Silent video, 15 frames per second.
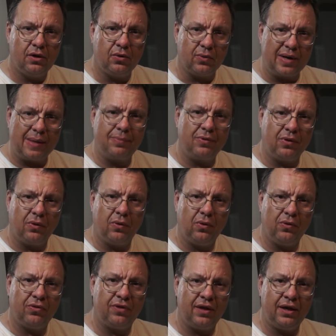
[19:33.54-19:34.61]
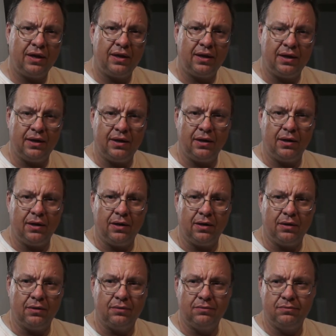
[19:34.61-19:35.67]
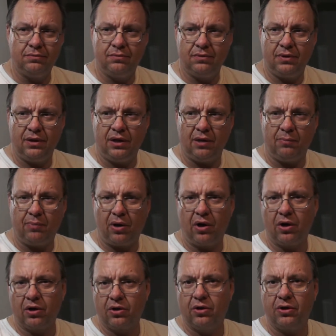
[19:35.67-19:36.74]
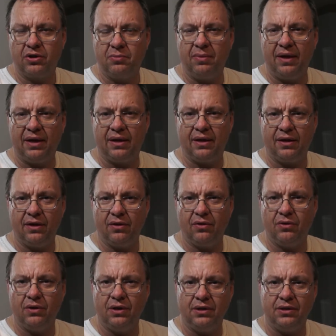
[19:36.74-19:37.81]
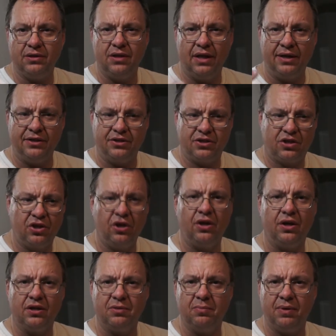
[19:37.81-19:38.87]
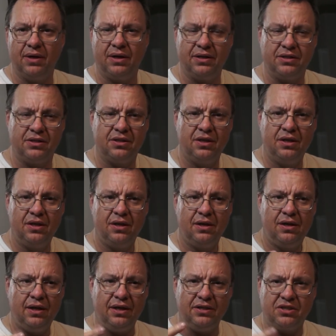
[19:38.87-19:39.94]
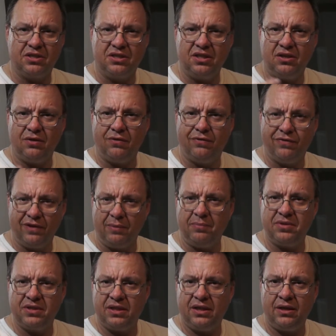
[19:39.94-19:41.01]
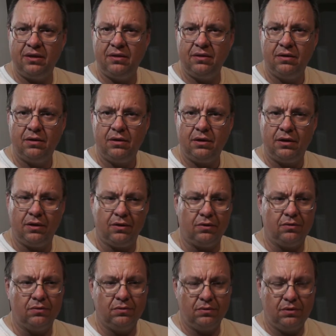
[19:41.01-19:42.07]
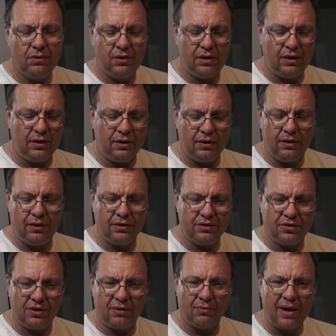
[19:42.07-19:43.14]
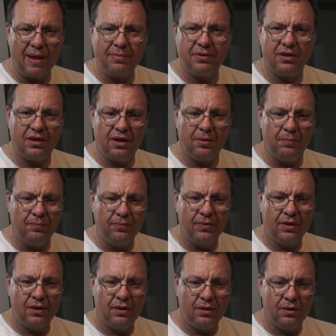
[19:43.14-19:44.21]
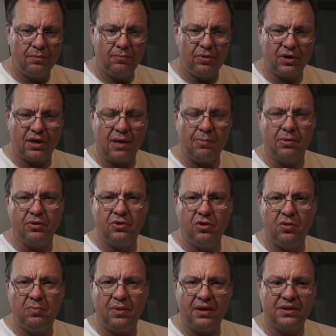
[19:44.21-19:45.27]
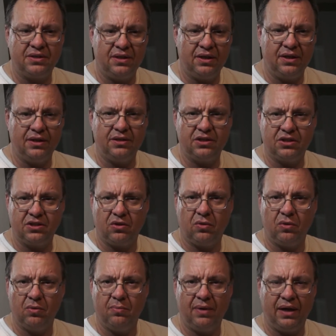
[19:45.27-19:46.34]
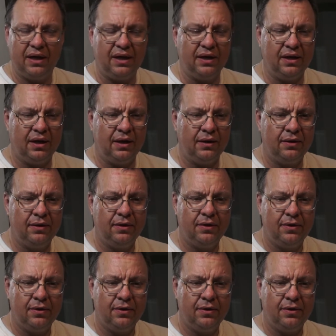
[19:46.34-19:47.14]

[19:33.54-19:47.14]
wrapped the whole thing in a par cooked bacon. You know, it's cooked, but it's still flimsy. You know, and so they wrapped it up, put a couple of toothpicks in it just to hold the bacon on.